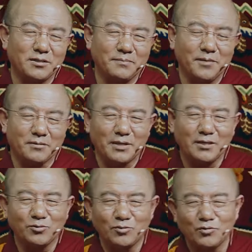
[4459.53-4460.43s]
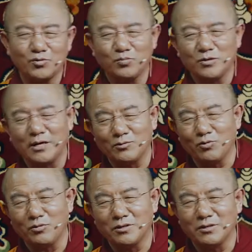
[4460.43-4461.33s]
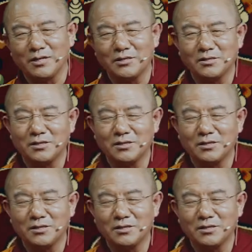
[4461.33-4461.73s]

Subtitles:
and other such texts.